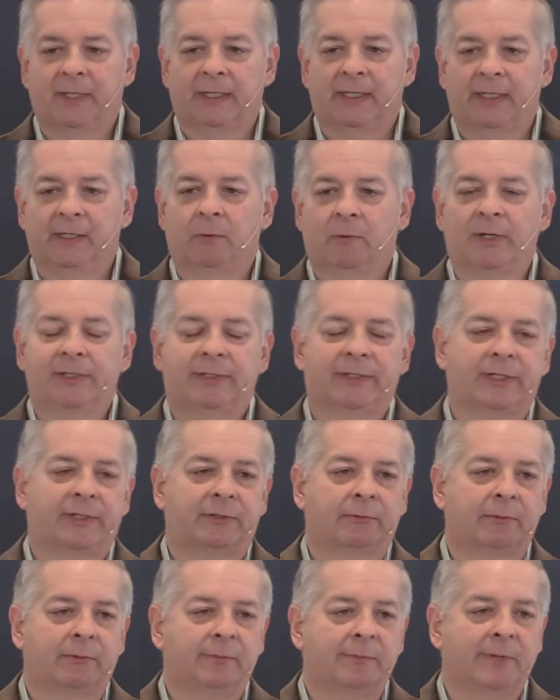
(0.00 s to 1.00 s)
He wants us
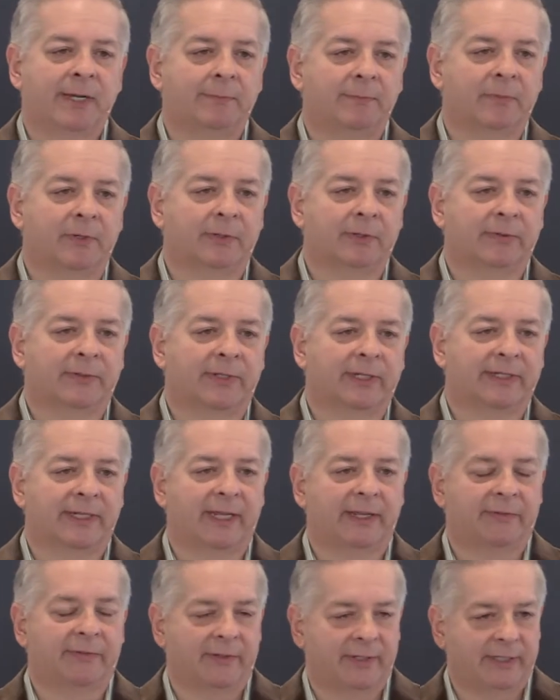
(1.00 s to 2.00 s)
to remember the
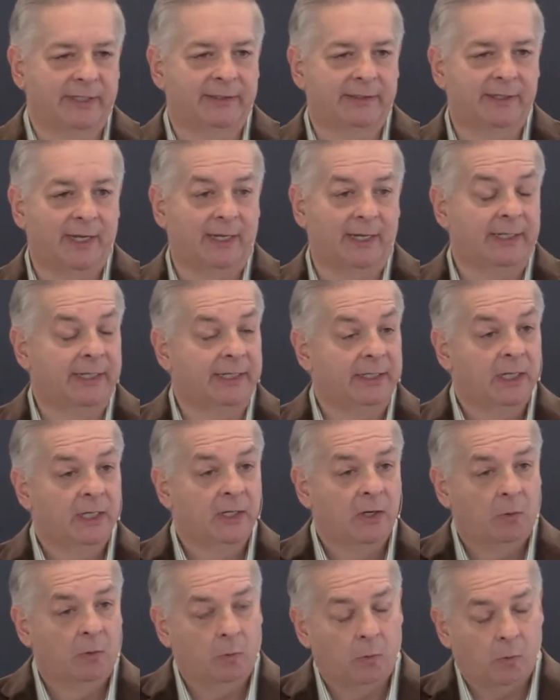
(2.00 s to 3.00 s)
death that he died. He
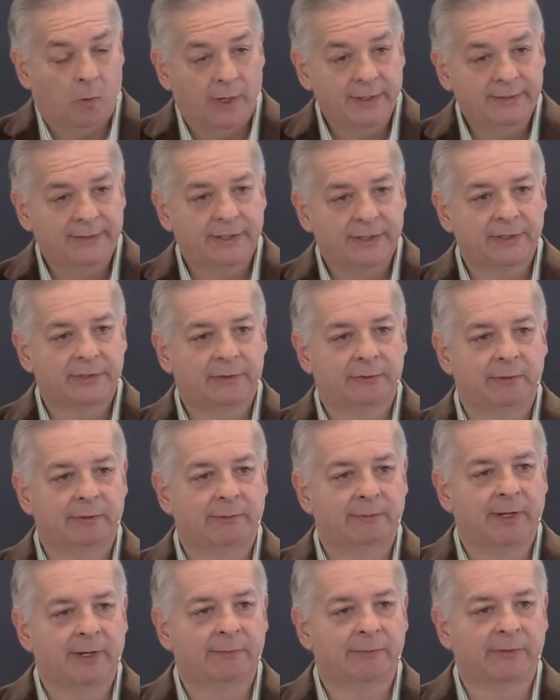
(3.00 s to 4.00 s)
wants us to
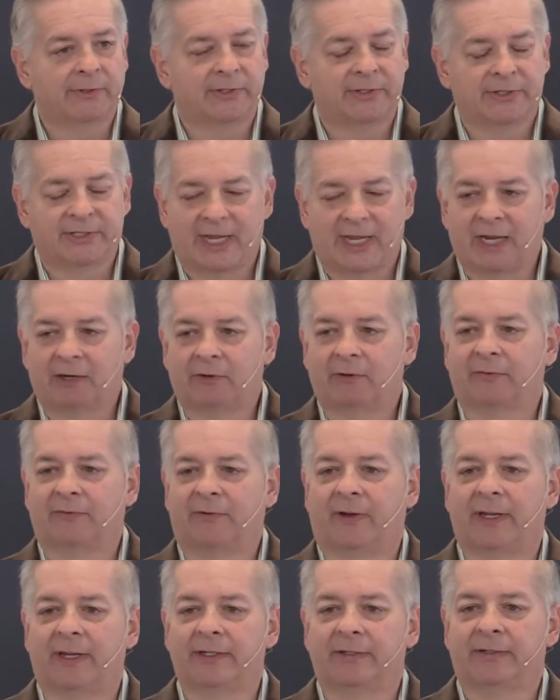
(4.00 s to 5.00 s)
remember the
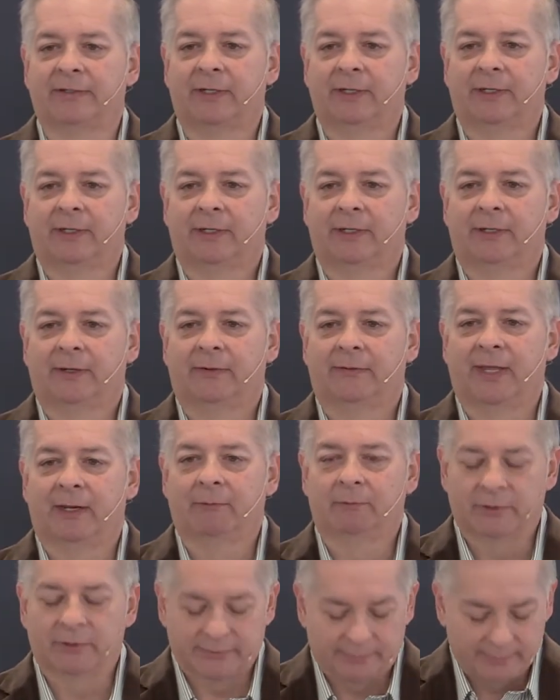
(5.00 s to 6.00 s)
sacrifice that
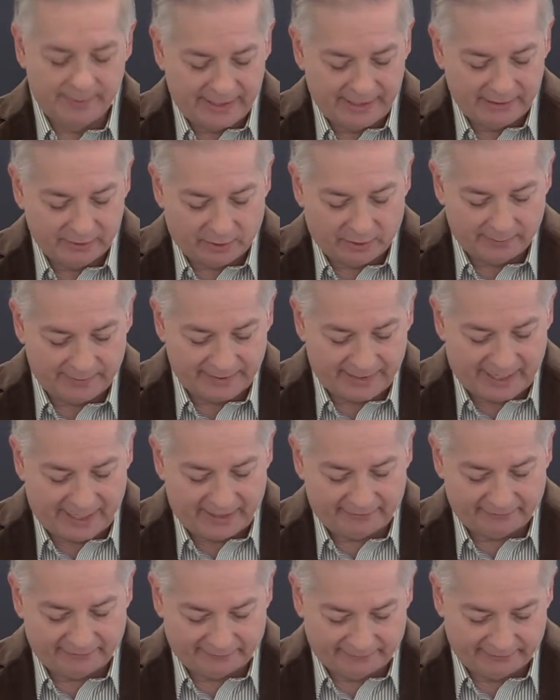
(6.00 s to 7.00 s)
was made on
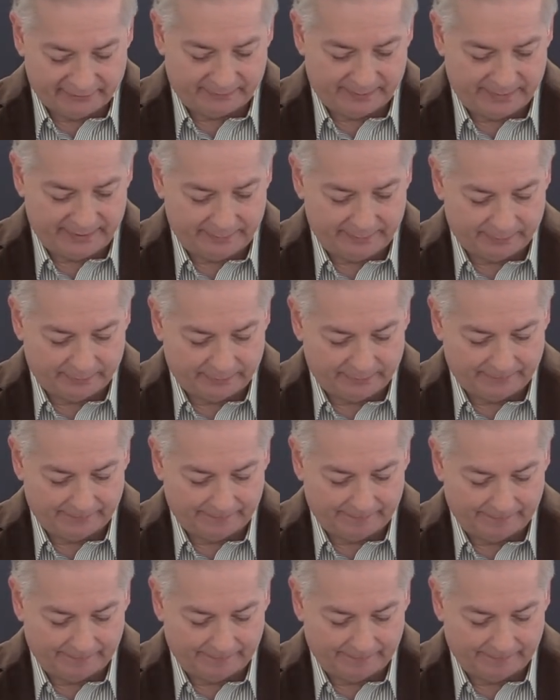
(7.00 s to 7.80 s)
behalf of his people.